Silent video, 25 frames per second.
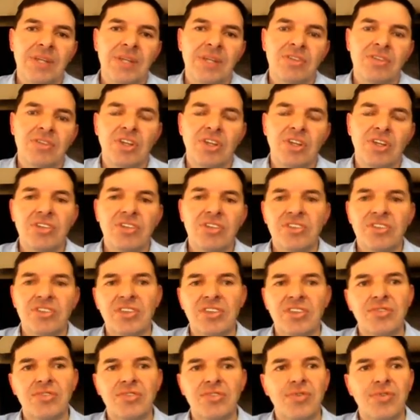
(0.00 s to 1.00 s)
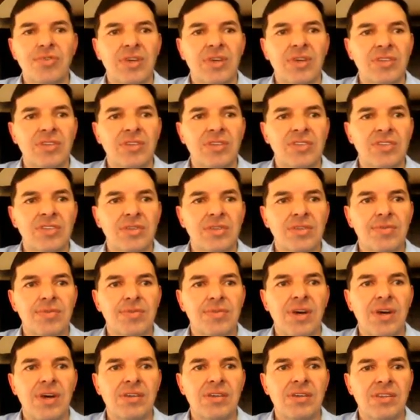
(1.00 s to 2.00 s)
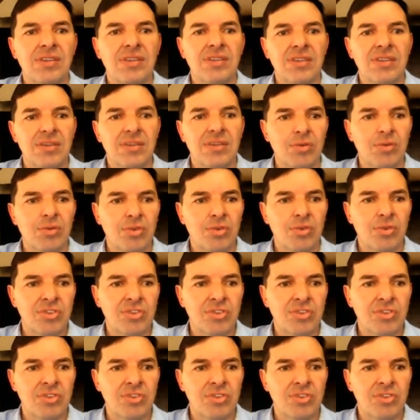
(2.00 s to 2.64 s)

Genesis has found or